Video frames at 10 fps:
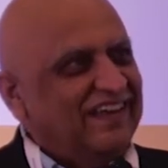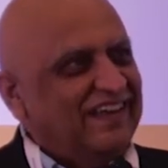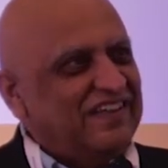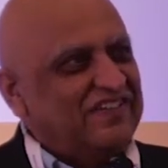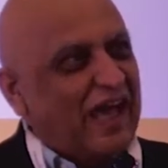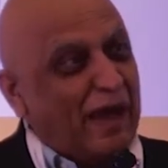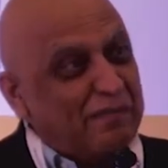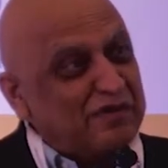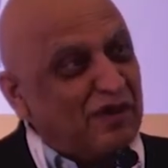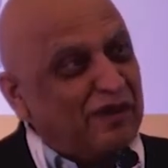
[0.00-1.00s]
Is
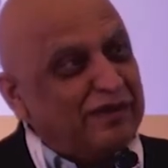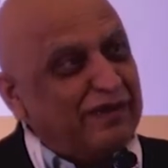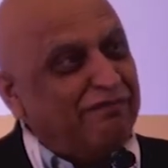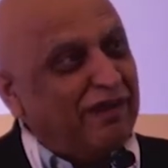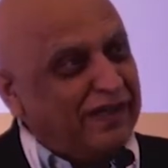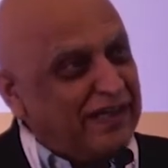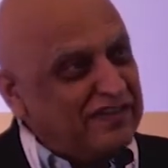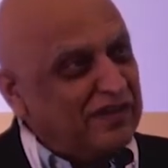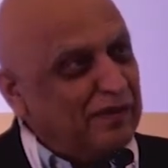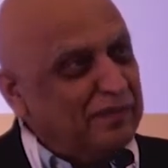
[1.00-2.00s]
Amazon a
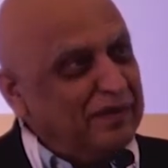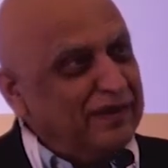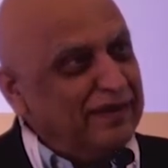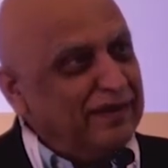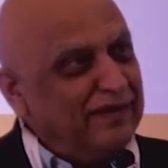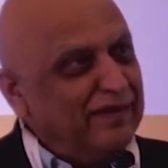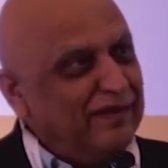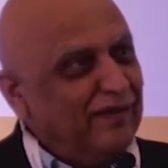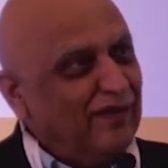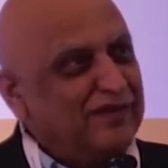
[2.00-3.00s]
finance company
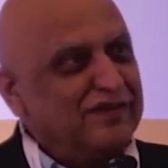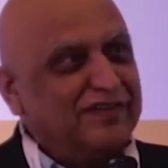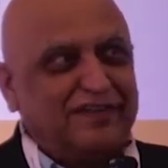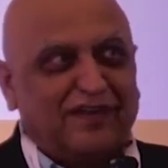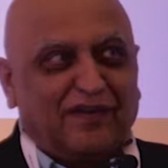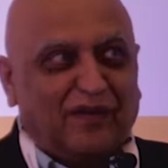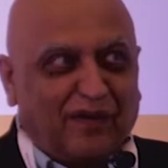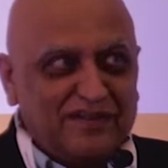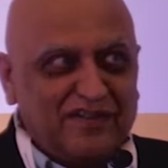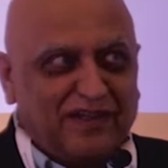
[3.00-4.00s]
or is it a
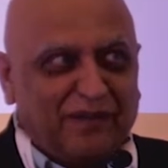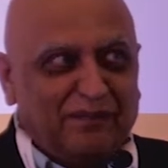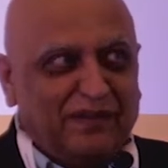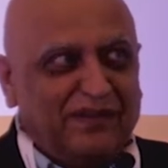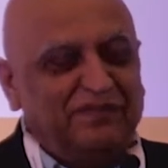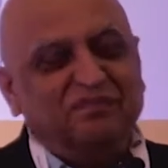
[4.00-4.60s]
technology company?